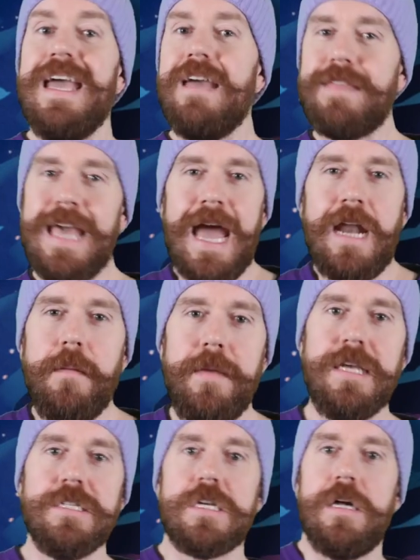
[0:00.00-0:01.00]
If the
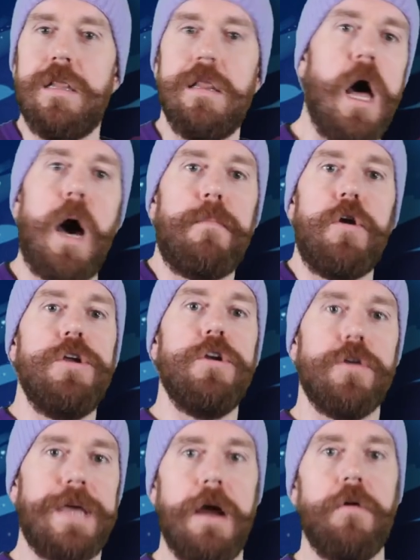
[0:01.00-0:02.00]
enemies clobber
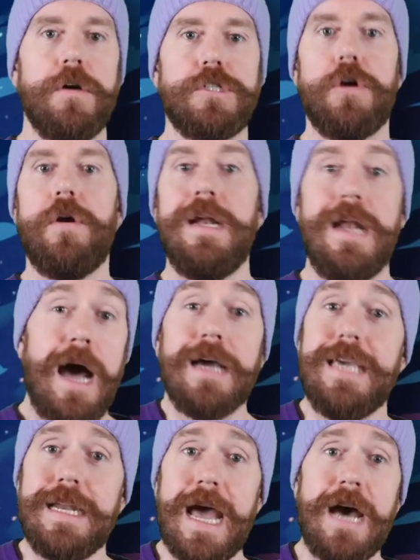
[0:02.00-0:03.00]
your character and knock
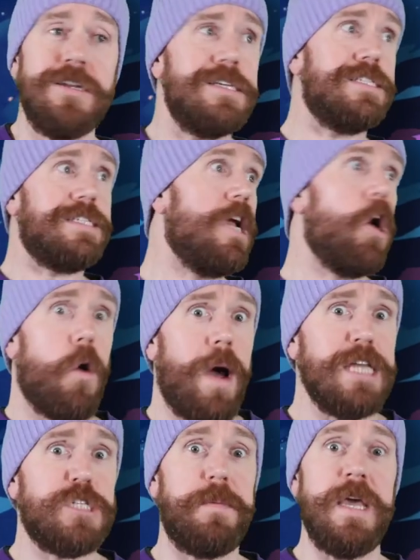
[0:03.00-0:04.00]
you down to 0
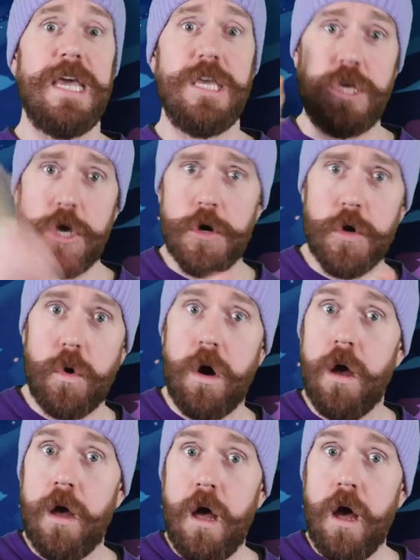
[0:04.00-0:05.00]
HP, you
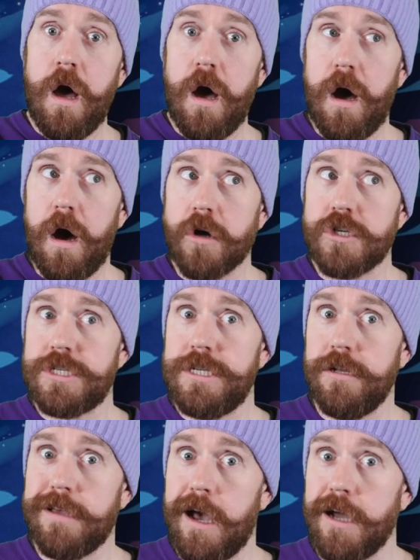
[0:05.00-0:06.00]
are
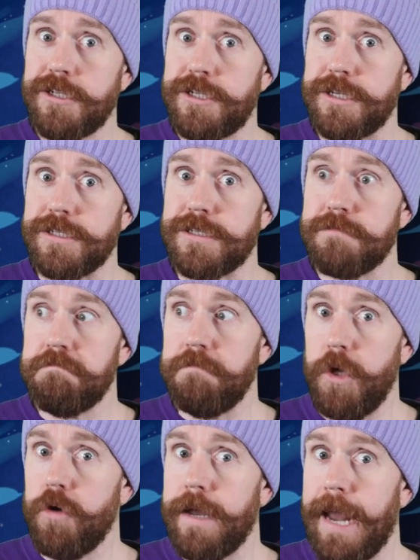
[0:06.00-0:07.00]
still conscious.
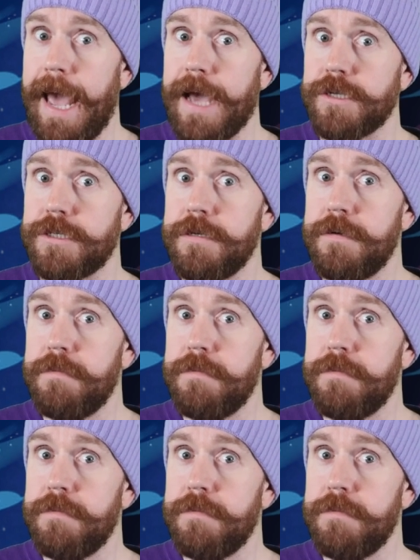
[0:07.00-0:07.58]
You can act.